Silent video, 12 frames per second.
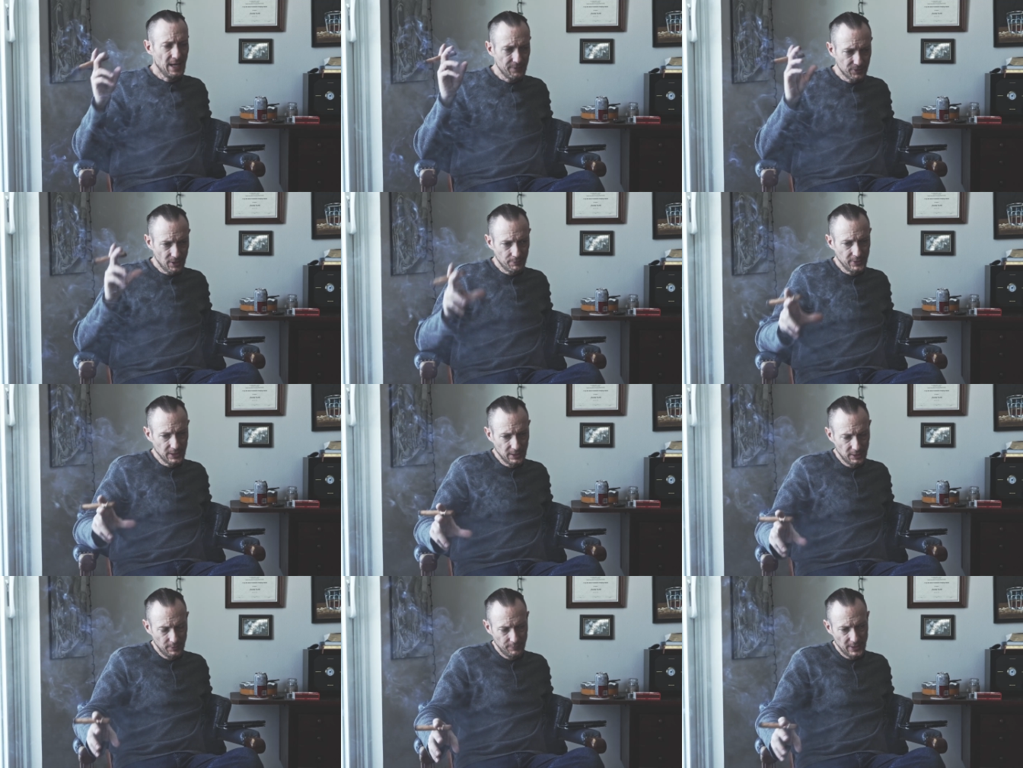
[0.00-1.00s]
have something
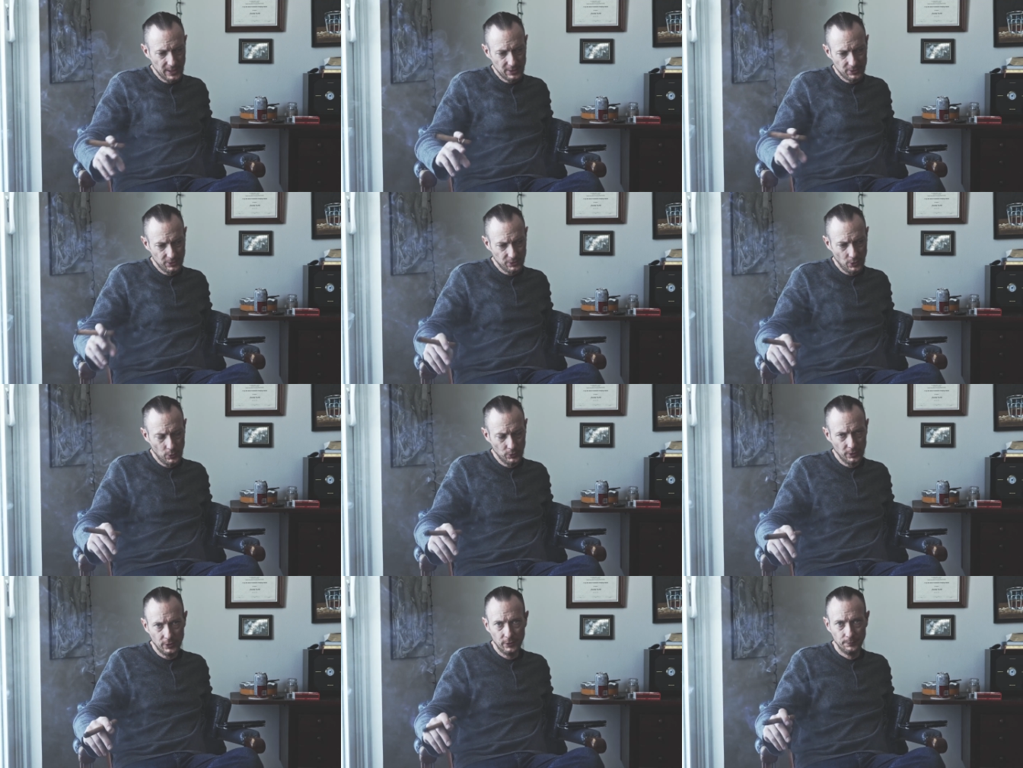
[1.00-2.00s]
in them that it's its
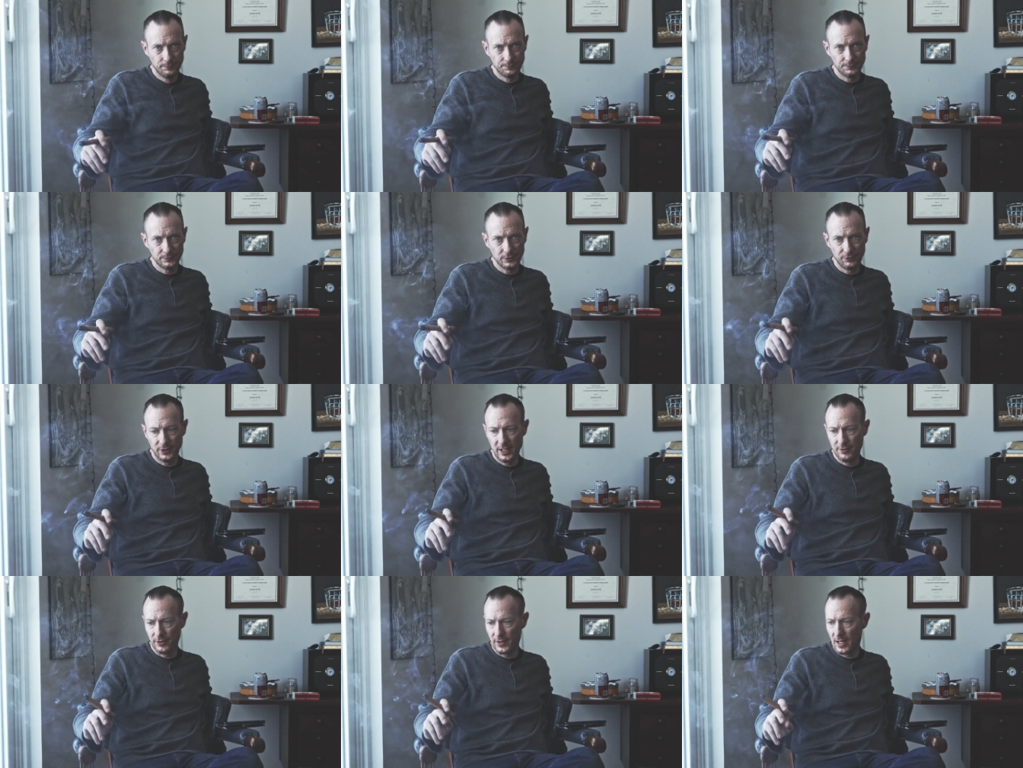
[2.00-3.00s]
own little
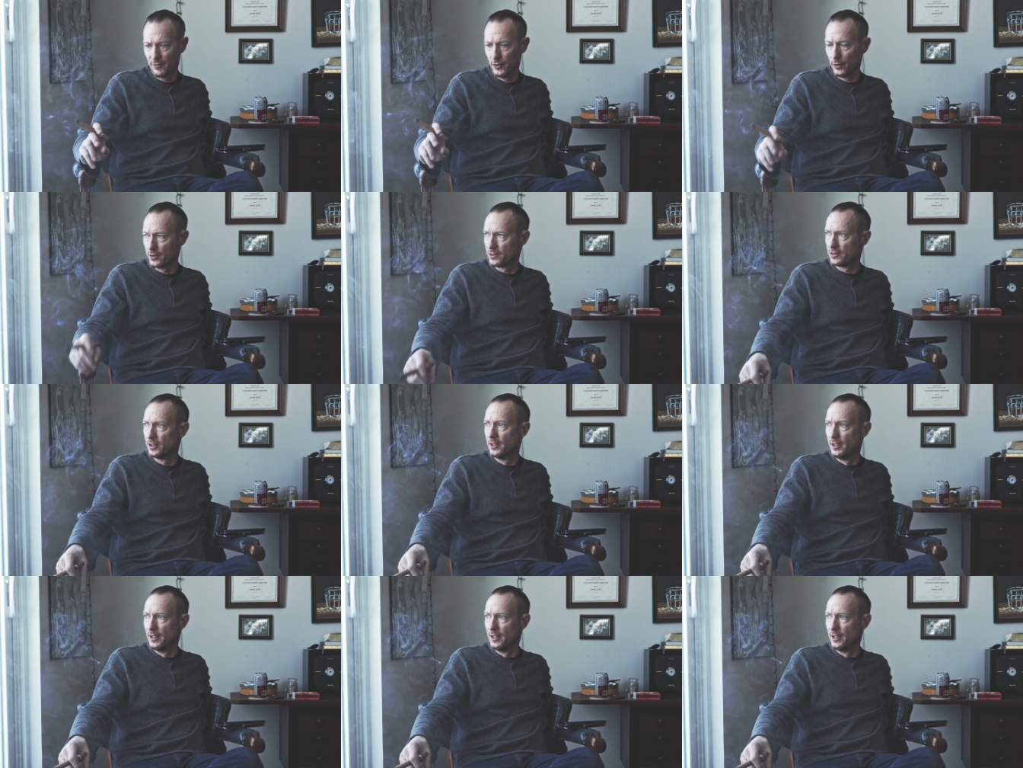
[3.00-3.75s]
flavor that I've noticed.